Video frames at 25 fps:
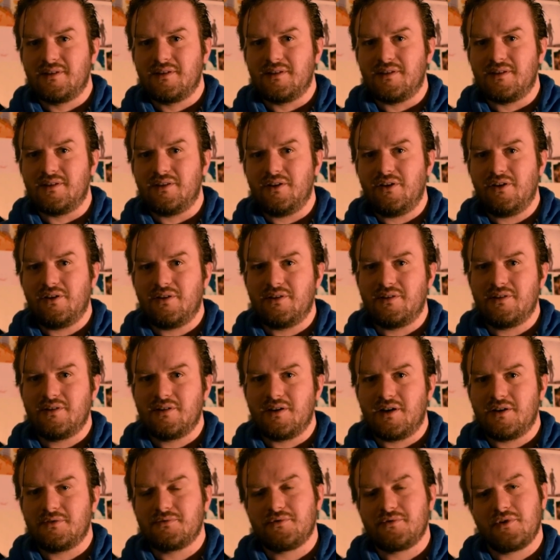And now
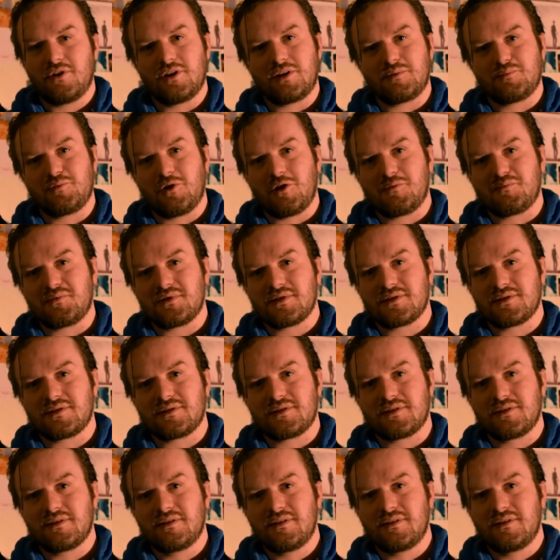I found a
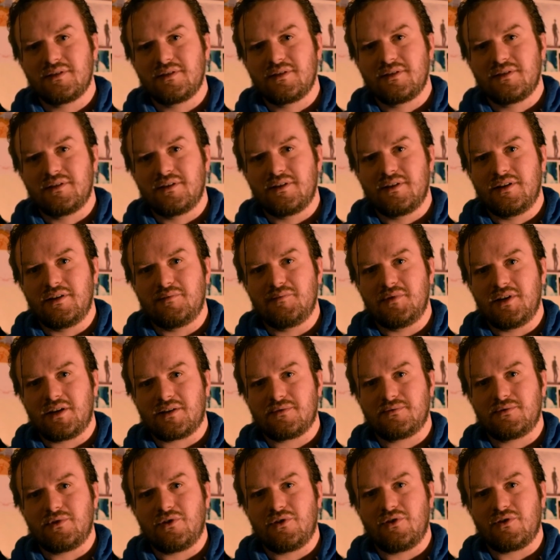purpose in
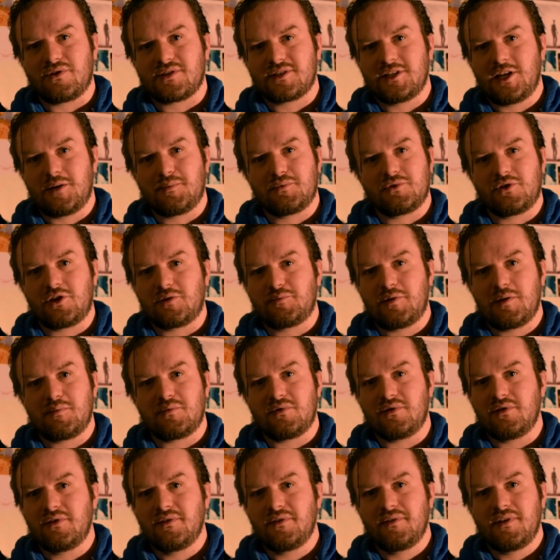making vlogs and helping other
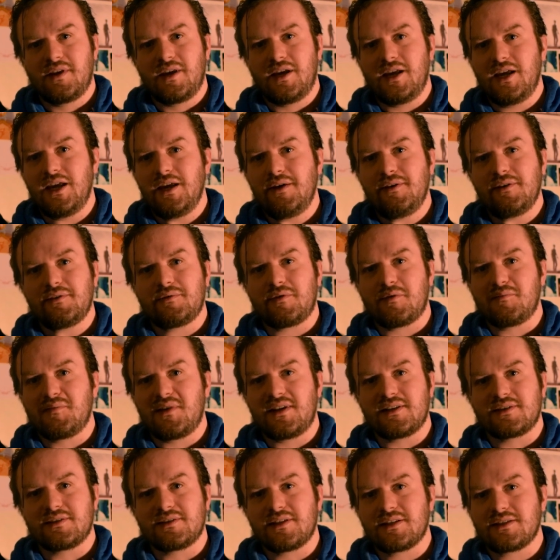people. Even if it
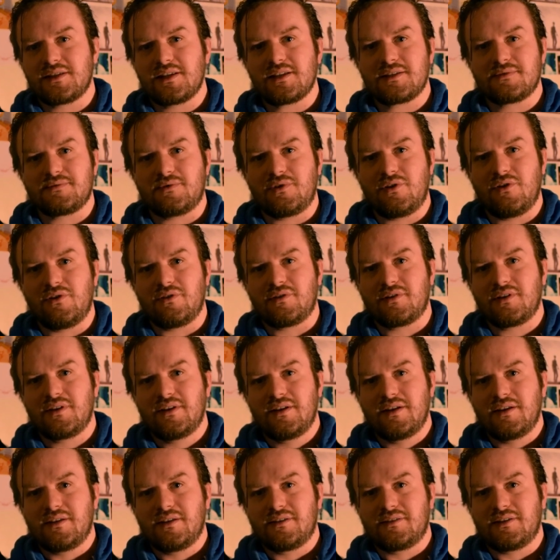means that this vlog
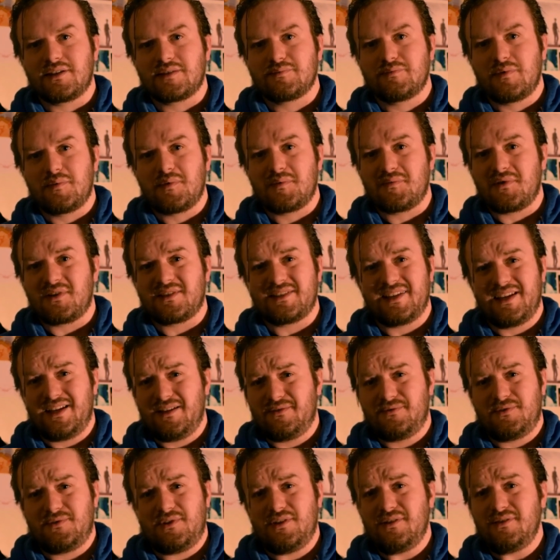gets maybe about
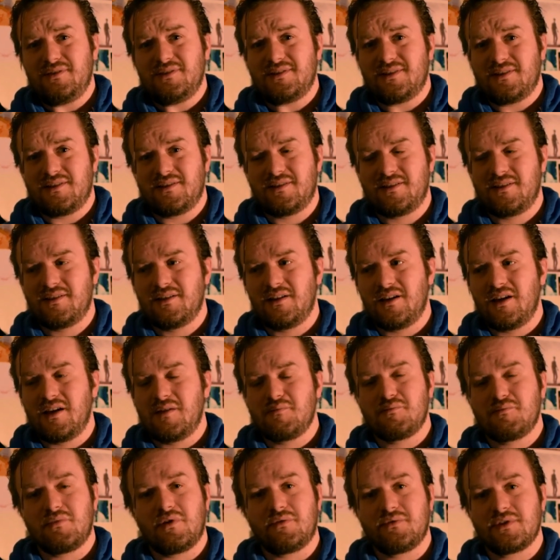10 views,
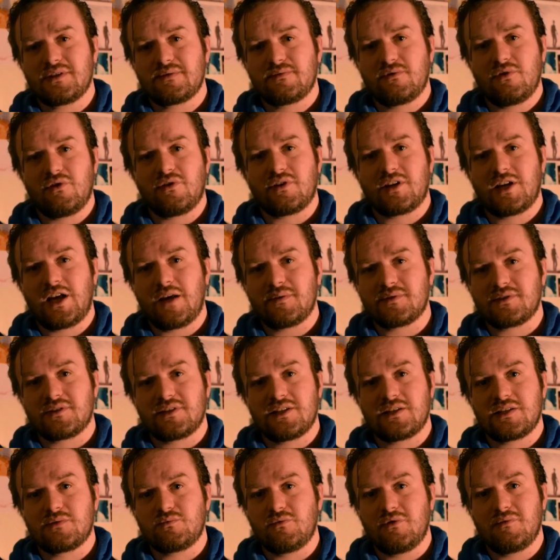but if this vlog helps at
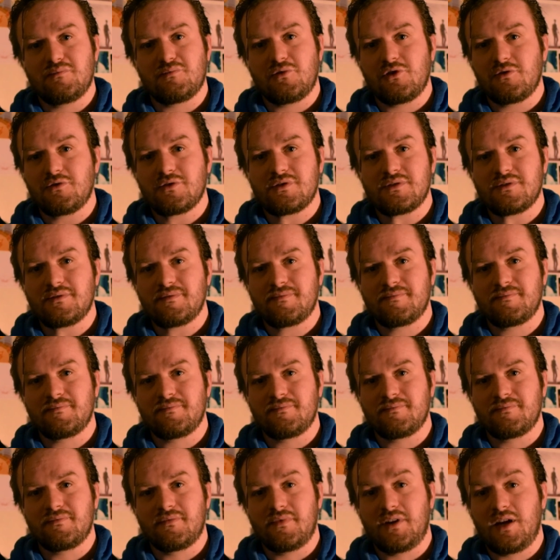least one person,
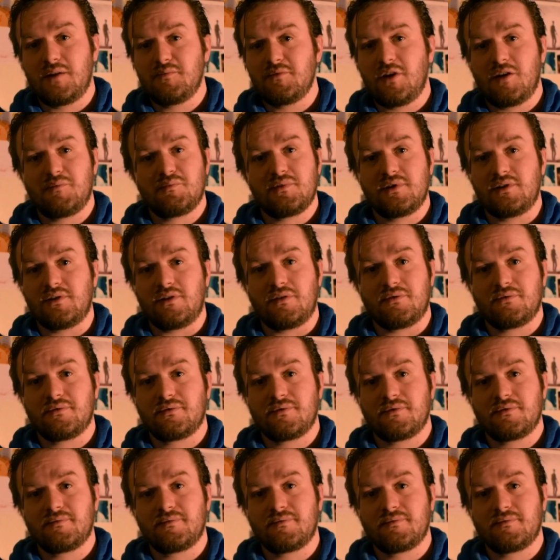I'm happy enough.